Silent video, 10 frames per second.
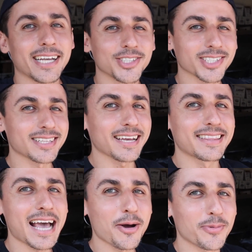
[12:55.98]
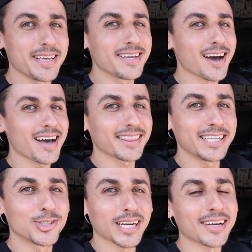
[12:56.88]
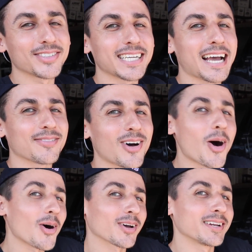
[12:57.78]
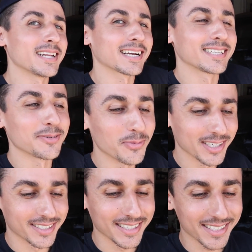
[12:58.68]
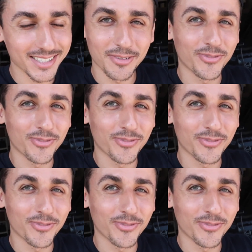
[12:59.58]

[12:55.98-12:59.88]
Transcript: And just like that, we got the drive shaft all connected, which this is the